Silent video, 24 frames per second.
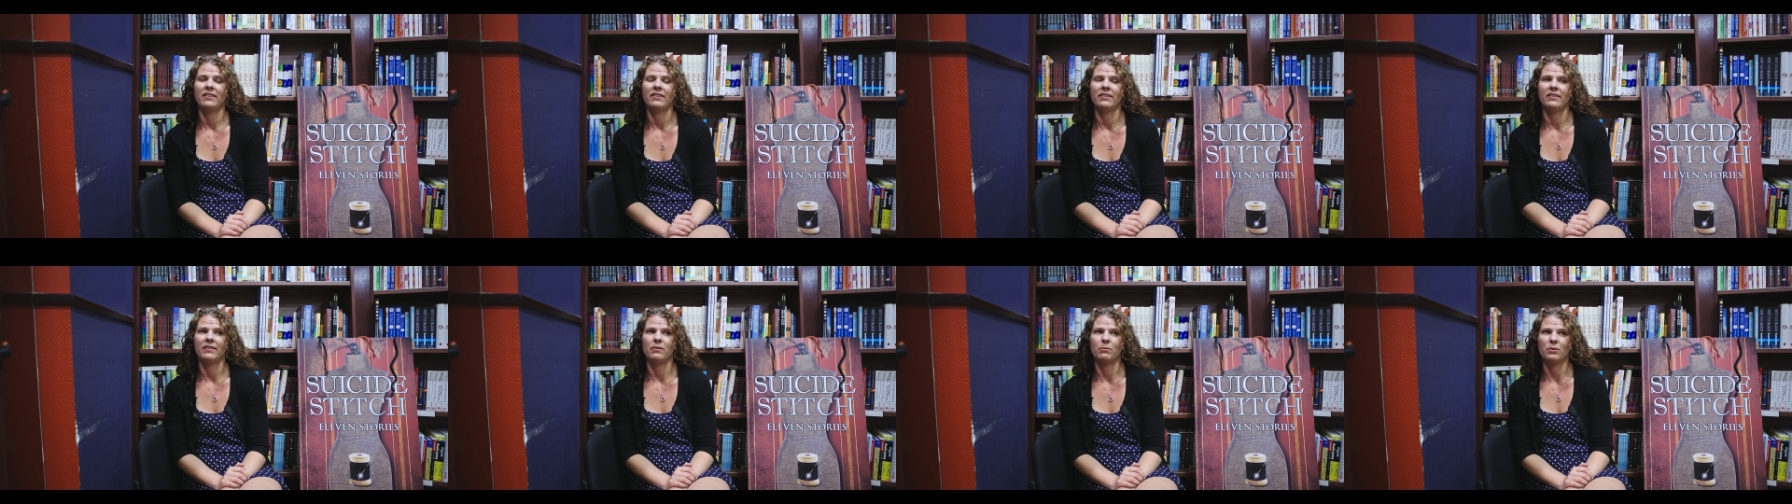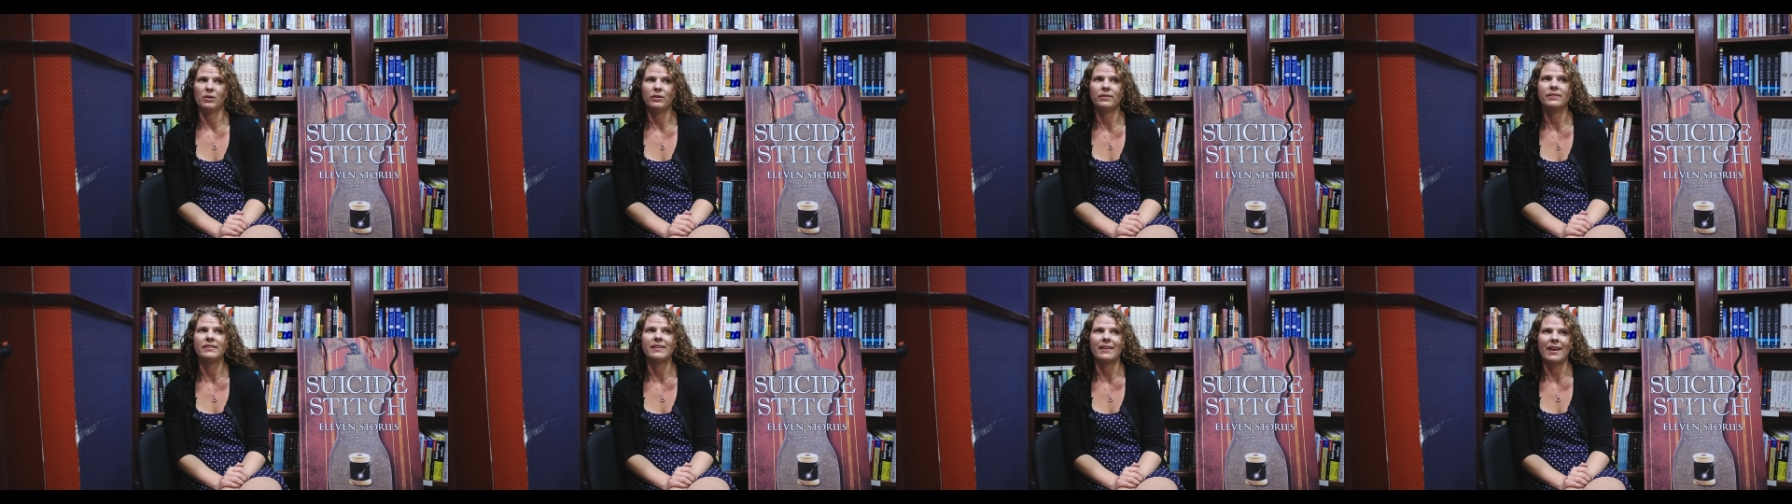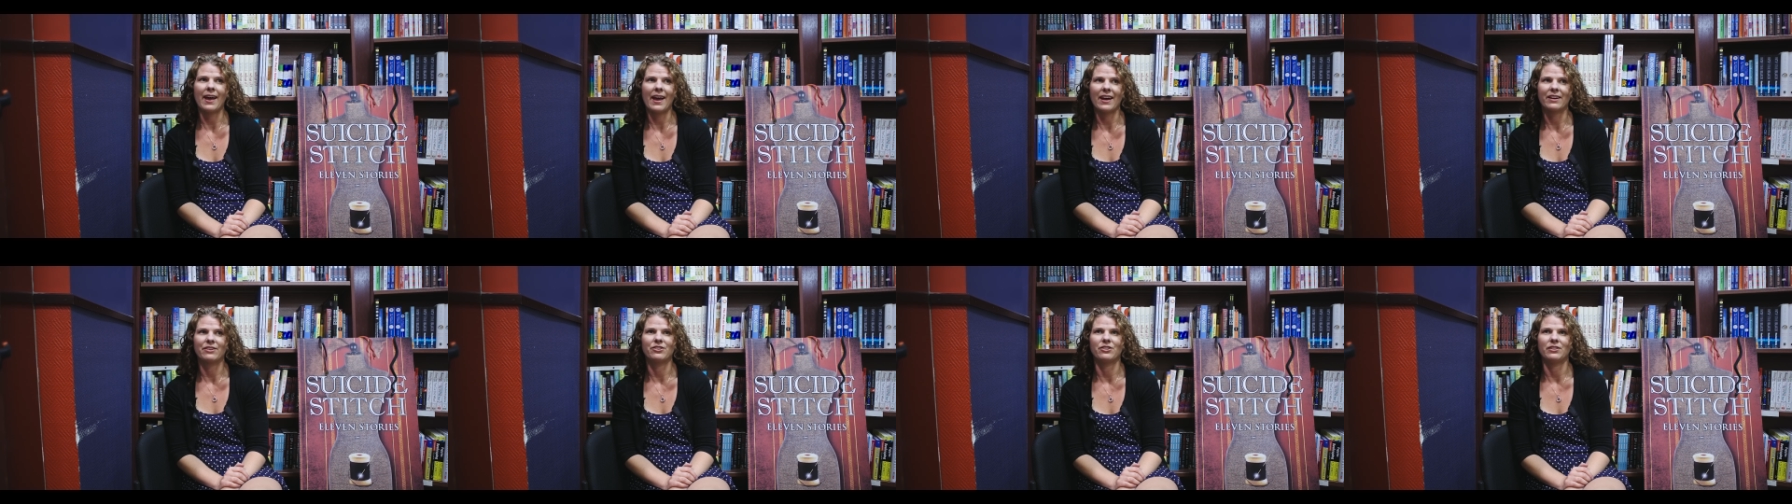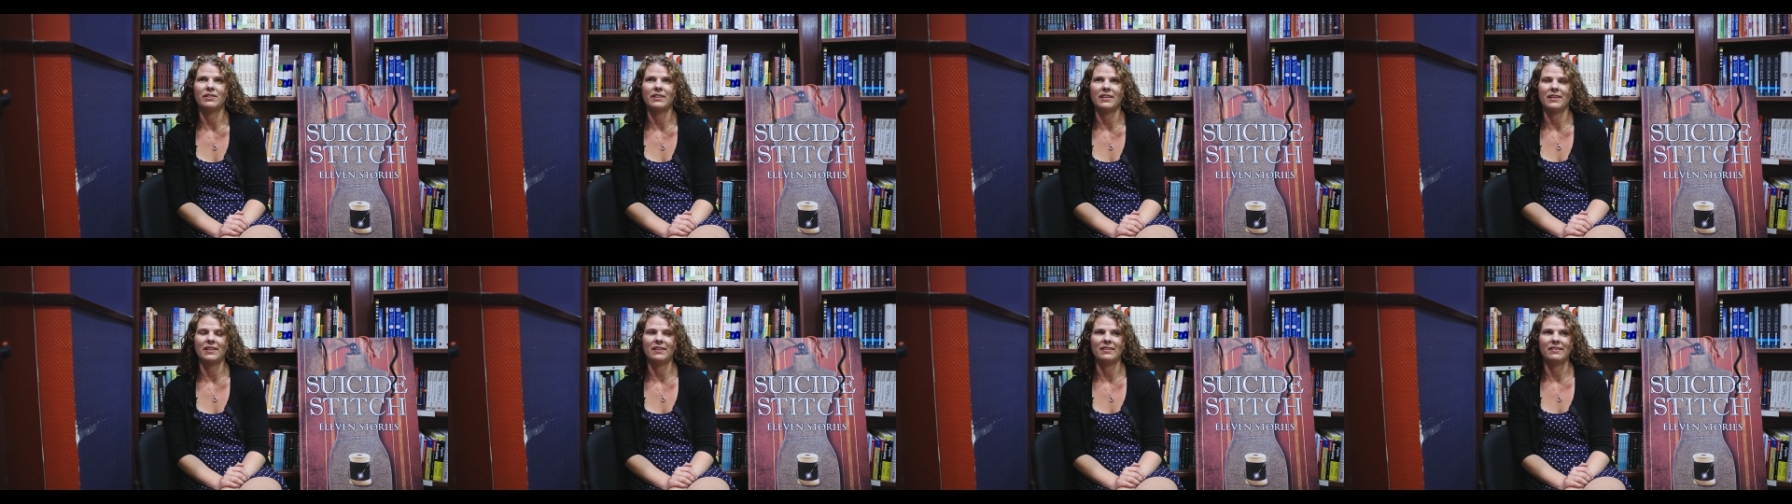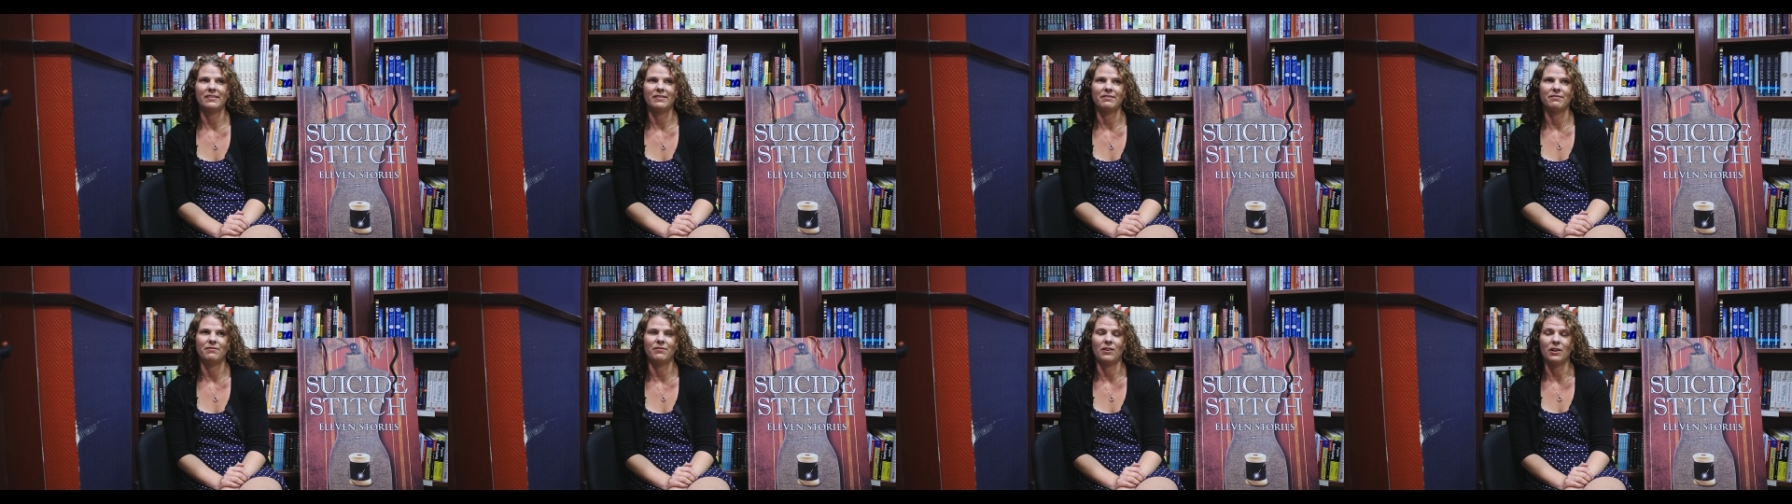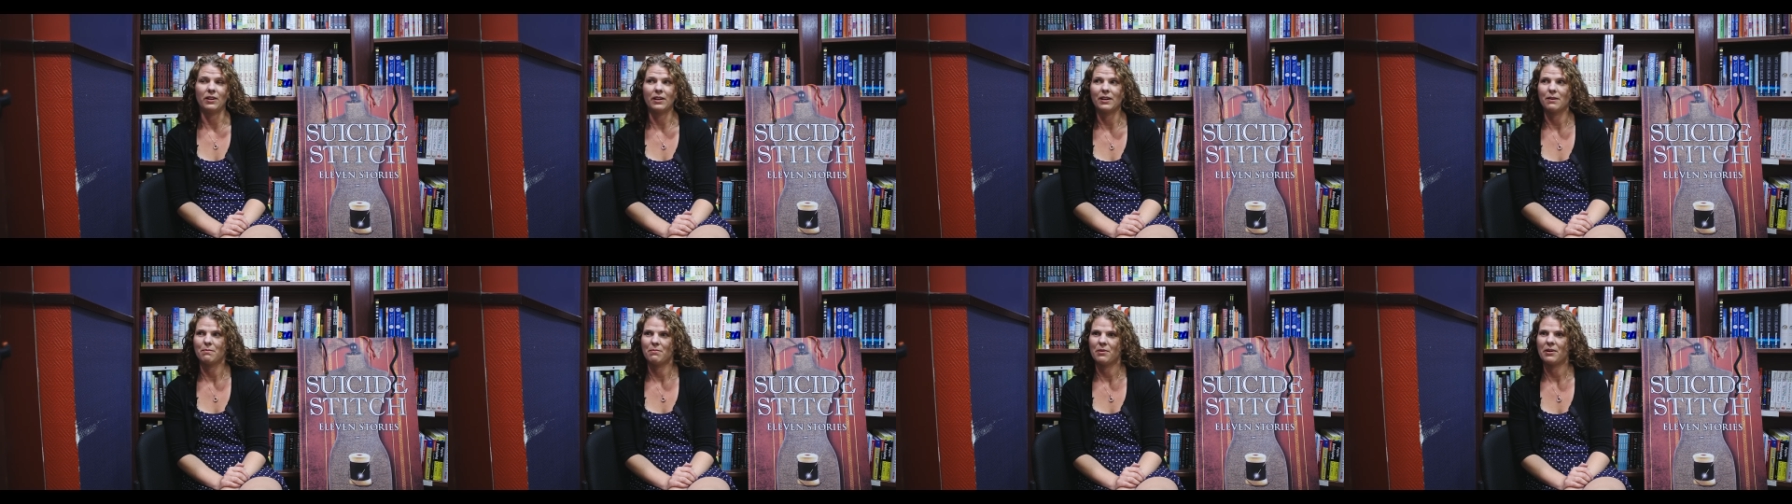the world is actually
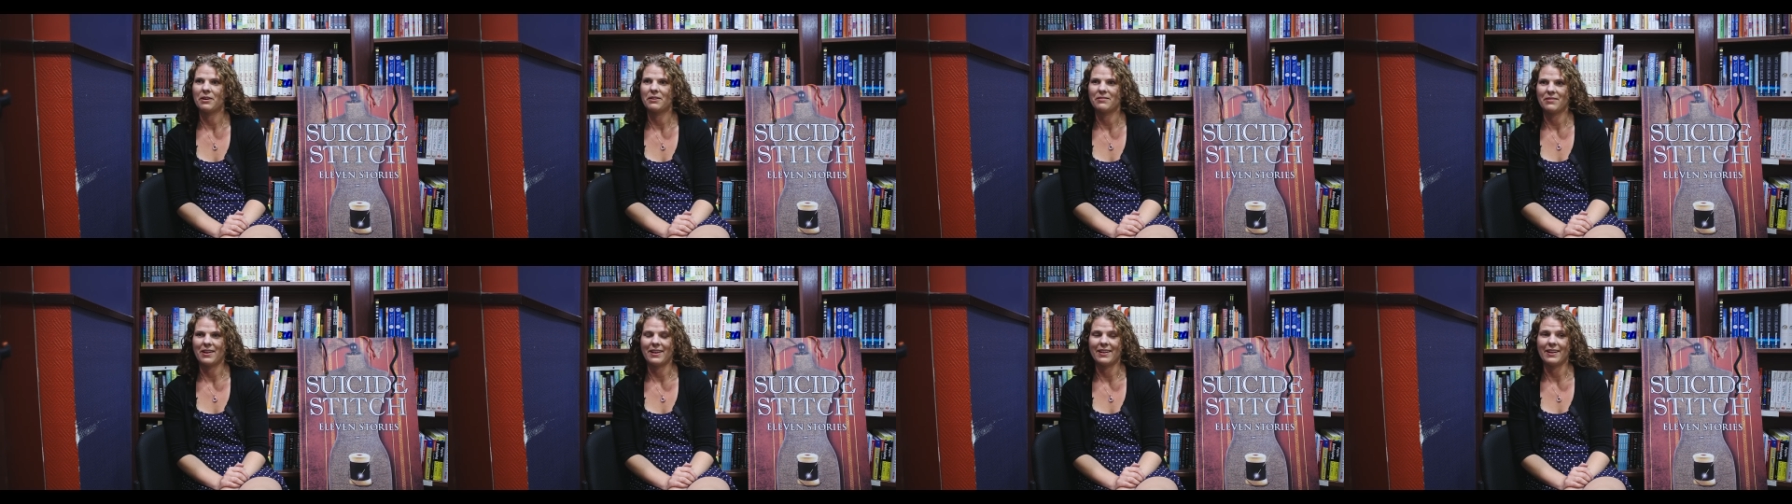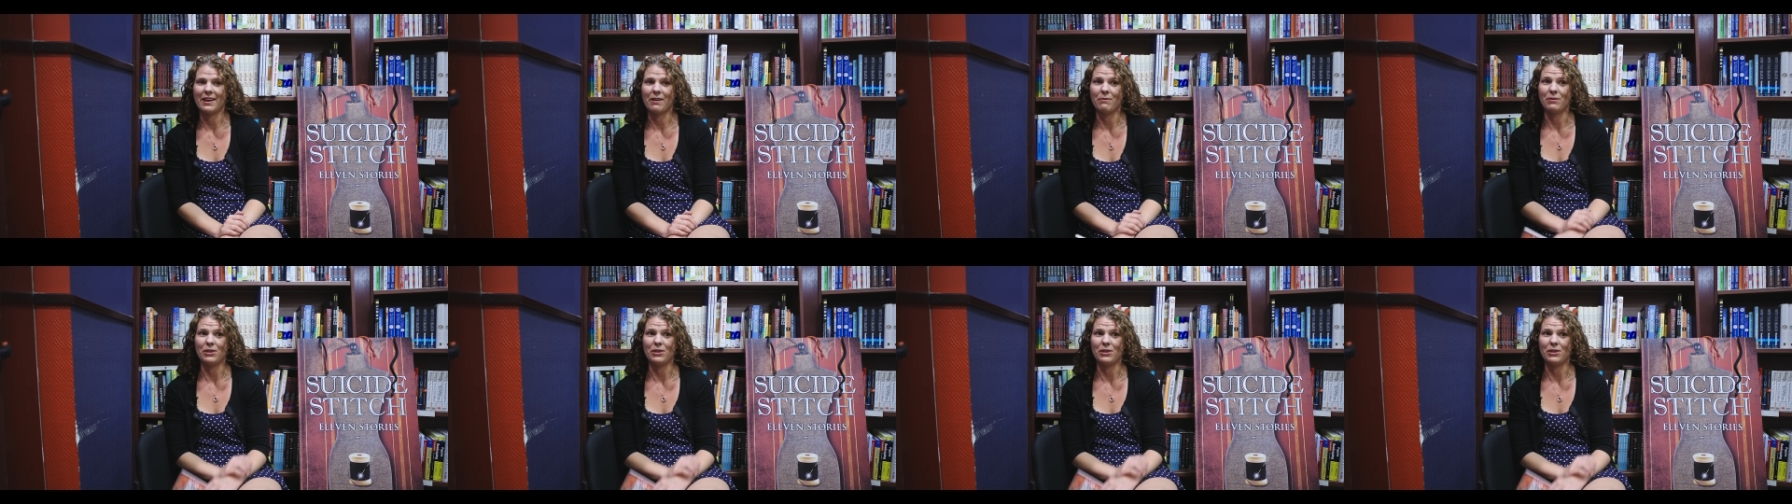falling apart right now.